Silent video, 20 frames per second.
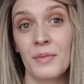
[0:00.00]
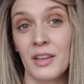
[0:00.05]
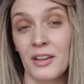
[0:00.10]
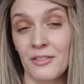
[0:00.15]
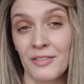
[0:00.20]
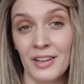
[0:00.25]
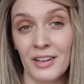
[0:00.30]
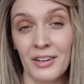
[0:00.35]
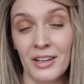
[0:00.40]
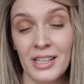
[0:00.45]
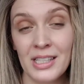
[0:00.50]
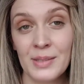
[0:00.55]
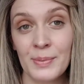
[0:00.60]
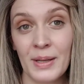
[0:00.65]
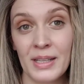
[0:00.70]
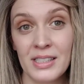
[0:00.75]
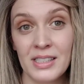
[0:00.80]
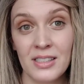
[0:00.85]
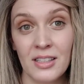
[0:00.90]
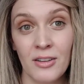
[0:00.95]
They're very
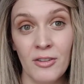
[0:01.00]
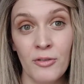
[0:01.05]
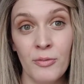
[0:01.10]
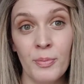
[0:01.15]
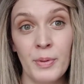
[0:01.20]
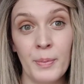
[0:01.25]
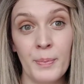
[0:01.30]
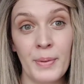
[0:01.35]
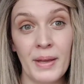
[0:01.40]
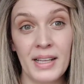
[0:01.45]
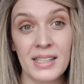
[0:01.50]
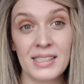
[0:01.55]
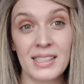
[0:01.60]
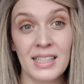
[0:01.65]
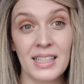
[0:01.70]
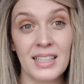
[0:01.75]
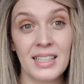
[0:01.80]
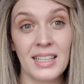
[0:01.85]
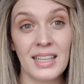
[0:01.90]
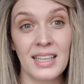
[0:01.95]
expensive, but
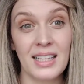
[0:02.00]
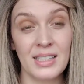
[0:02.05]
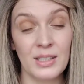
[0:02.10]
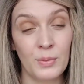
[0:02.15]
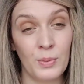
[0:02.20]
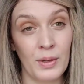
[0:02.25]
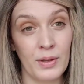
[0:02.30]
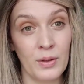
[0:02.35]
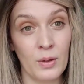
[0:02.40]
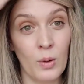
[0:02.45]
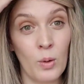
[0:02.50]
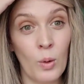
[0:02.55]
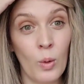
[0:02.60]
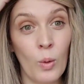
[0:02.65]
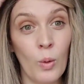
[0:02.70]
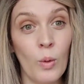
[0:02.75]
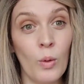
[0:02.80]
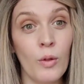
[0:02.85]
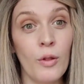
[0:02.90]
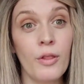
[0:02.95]
basically it's when the
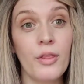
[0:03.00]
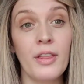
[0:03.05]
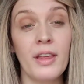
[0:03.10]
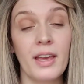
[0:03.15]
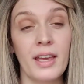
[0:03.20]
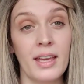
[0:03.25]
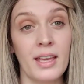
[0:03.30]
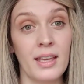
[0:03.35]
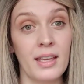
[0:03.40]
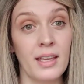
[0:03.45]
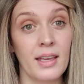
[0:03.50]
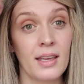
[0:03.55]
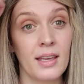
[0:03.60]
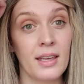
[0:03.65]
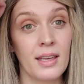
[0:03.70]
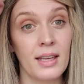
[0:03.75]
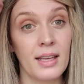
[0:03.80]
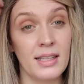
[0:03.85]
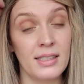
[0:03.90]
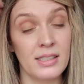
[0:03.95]
whole thing
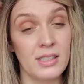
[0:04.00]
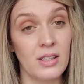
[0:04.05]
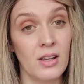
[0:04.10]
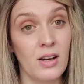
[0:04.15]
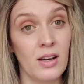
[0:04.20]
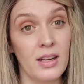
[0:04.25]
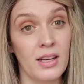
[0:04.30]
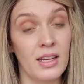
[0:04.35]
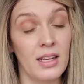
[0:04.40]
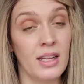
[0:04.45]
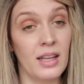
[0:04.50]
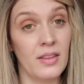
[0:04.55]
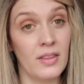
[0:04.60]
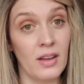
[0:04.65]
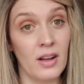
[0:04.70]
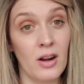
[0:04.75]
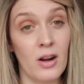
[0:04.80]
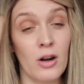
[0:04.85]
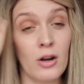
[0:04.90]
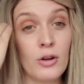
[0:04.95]
is knotted and
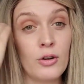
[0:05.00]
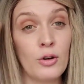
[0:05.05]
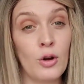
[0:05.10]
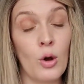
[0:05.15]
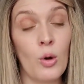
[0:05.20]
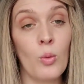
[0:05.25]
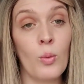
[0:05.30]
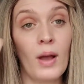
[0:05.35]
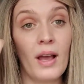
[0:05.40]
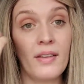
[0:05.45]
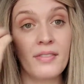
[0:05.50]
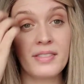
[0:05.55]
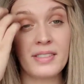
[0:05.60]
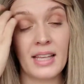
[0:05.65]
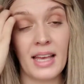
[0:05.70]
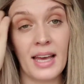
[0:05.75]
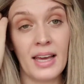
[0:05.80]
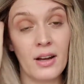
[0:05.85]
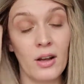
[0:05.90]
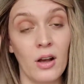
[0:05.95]
there are no wefts
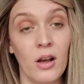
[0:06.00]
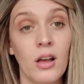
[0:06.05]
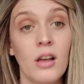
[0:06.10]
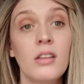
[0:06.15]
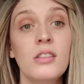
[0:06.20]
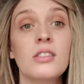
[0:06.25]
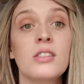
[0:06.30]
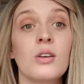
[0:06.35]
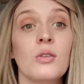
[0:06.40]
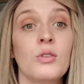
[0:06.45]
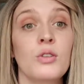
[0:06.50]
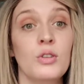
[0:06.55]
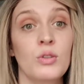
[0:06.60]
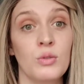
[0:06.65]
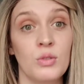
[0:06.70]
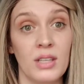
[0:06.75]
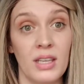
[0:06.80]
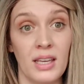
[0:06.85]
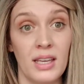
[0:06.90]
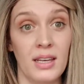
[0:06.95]
at all, so
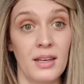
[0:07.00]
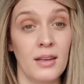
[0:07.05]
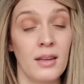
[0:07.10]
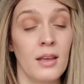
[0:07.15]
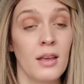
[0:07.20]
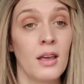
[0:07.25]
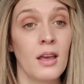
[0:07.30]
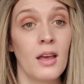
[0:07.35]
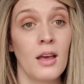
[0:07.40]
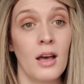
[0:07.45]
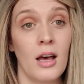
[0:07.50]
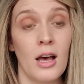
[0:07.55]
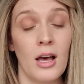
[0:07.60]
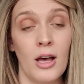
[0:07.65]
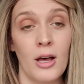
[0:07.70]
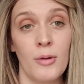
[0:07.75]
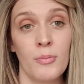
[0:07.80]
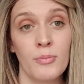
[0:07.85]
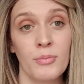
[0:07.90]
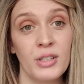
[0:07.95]
you can
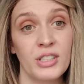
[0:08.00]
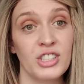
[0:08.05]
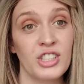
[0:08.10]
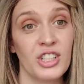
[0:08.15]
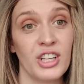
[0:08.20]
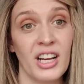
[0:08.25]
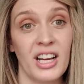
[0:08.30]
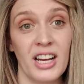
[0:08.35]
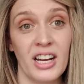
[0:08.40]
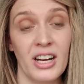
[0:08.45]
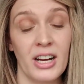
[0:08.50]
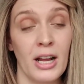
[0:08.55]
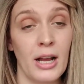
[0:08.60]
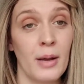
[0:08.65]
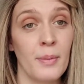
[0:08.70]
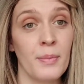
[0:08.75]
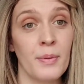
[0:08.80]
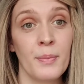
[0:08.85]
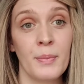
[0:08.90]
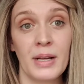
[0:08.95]
put your hair
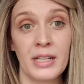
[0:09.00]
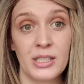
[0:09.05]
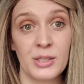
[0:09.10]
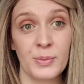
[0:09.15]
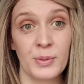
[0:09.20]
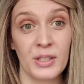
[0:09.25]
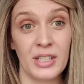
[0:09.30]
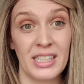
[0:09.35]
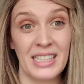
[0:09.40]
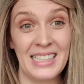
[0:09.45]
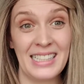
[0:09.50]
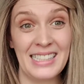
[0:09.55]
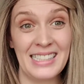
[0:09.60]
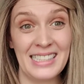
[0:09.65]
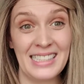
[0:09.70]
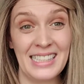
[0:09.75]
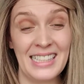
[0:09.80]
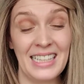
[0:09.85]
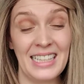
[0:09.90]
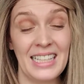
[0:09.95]
up much more
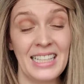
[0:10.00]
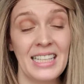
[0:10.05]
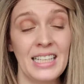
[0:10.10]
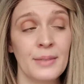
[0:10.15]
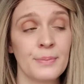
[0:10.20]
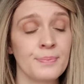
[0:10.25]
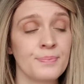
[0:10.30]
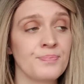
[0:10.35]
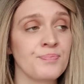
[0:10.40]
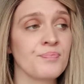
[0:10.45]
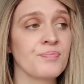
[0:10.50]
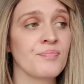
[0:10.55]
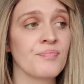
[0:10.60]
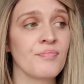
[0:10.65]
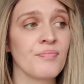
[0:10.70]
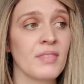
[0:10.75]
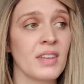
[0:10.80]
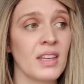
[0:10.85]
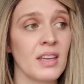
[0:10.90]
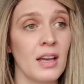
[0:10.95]
easily.
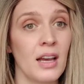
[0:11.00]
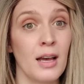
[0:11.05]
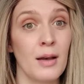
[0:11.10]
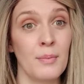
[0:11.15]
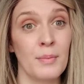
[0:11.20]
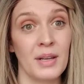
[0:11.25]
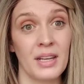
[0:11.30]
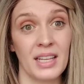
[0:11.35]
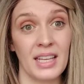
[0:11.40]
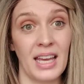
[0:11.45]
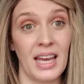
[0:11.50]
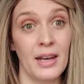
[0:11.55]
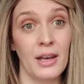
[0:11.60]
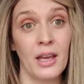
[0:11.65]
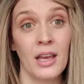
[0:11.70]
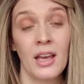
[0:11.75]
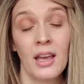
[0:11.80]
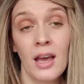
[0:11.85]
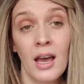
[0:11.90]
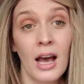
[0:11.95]
But again,
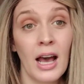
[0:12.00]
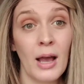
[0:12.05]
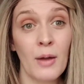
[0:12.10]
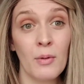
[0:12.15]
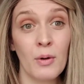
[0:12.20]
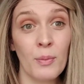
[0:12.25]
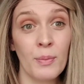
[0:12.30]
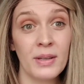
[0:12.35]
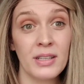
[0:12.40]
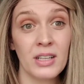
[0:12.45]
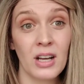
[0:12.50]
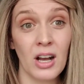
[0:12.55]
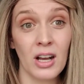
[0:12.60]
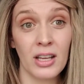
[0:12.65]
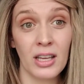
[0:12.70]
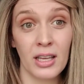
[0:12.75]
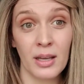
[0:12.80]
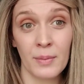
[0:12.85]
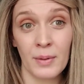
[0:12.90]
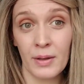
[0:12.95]
I won't be
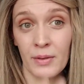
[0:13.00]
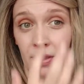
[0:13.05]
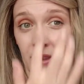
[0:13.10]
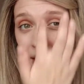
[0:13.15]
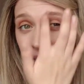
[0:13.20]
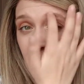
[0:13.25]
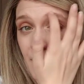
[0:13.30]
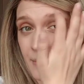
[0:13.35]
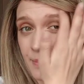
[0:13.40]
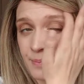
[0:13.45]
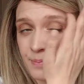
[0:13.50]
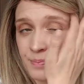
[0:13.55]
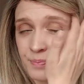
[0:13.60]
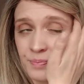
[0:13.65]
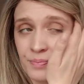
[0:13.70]
talking about that.